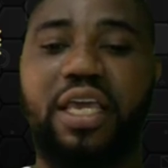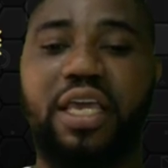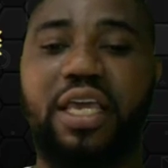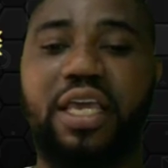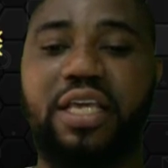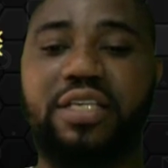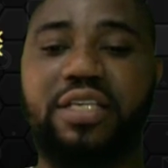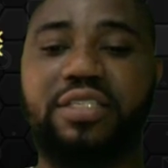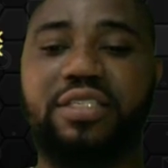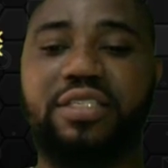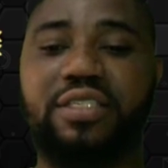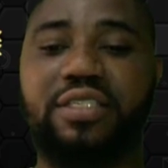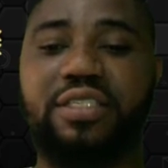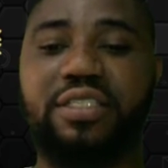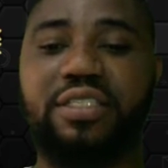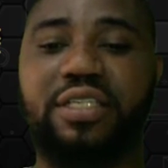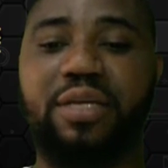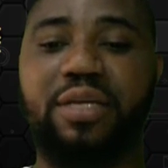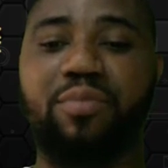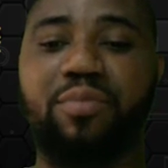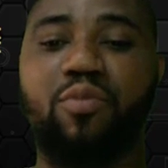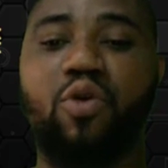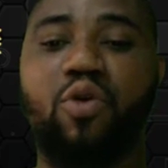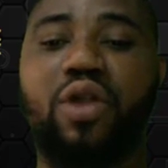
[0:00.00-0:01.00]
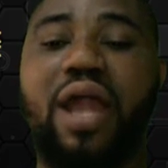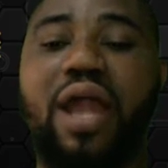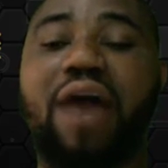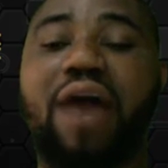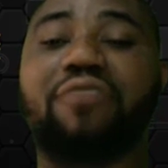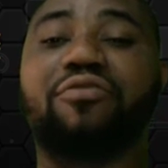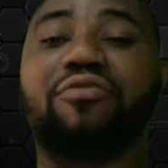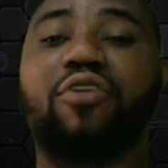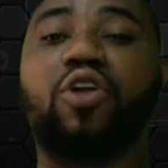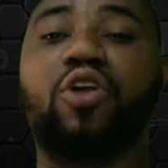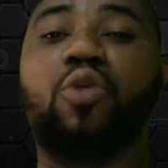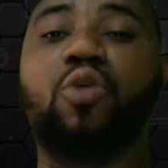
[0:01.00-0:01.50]
is the
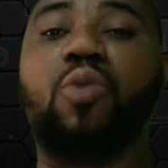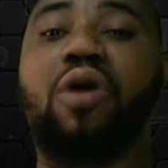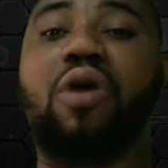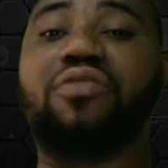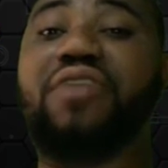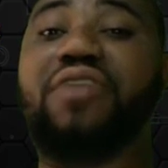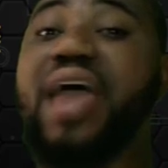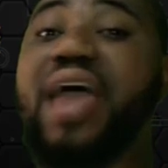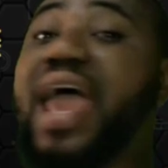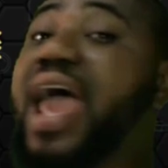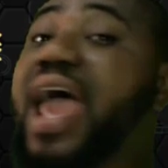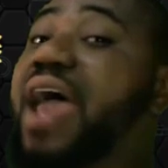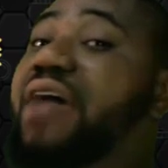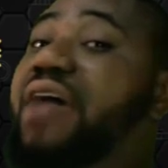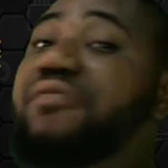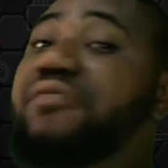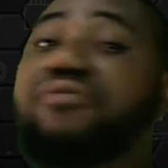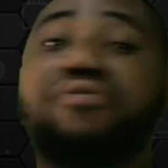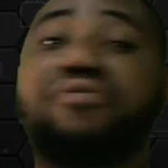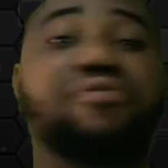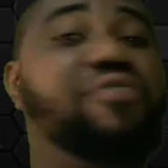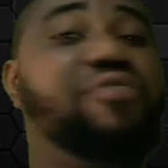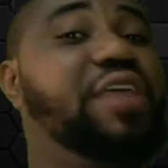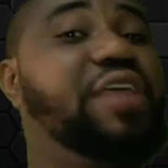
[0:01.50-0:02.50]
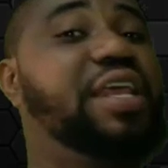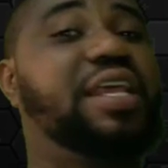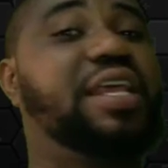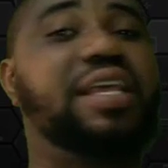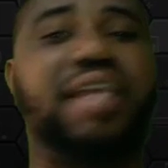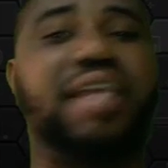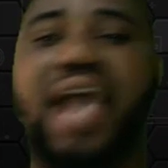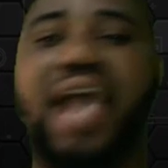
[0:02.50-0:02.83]
molar volume of every